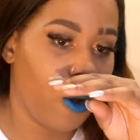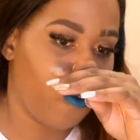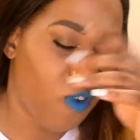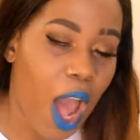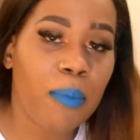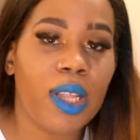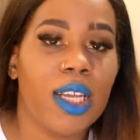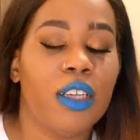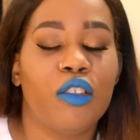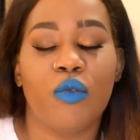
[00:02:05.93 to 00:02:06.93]
your
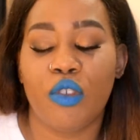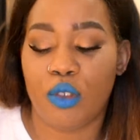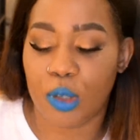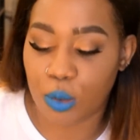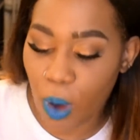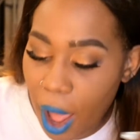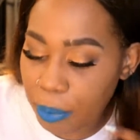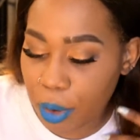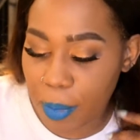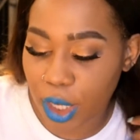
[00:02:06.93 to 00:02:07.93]
family, to
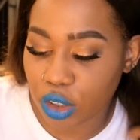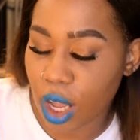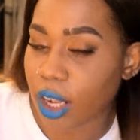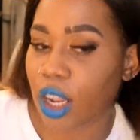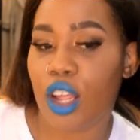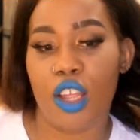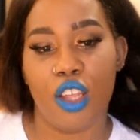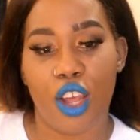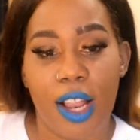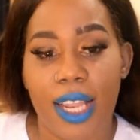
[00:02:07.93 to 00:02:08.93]
subscribe to my
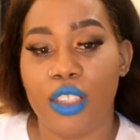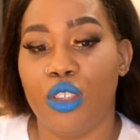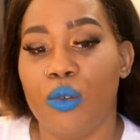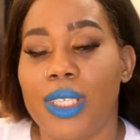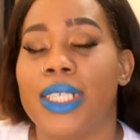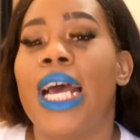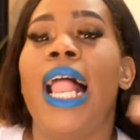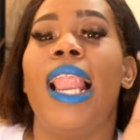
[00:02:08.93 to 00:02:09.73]
channel. Girl, let's do this.